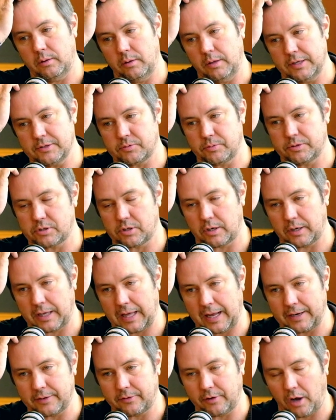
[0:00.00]
as we started
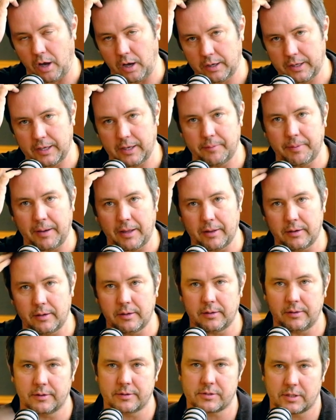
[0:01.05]
kind of talking about
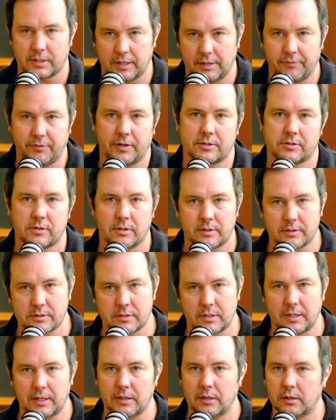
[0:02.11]
it and the significance of this
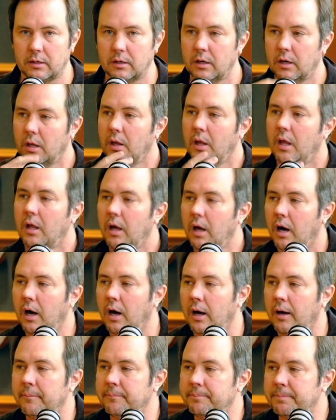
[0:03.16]
theater,
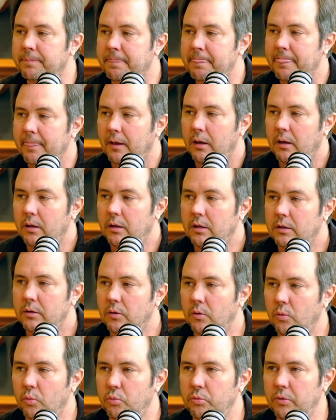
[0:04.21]
um,
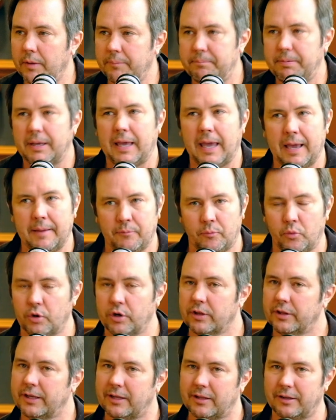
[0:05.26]
it became
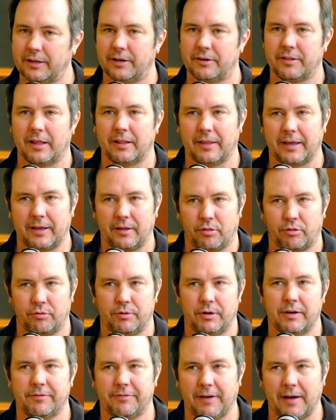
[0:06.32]
really clear that like a
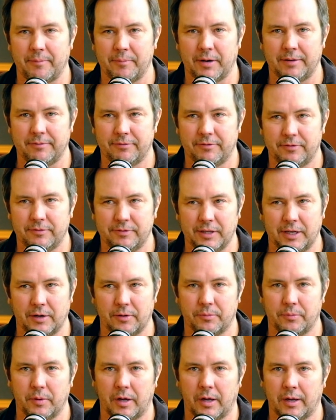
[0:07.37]
three to five minute you know
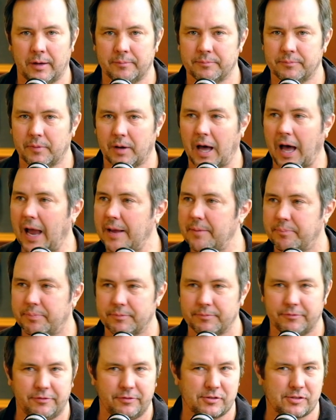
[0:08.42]
um, hype
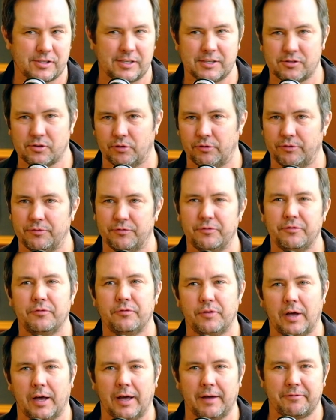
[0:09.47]
sizzle
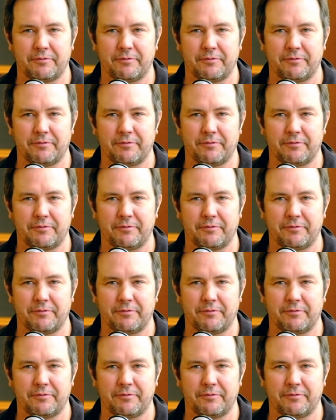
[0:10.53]
uh,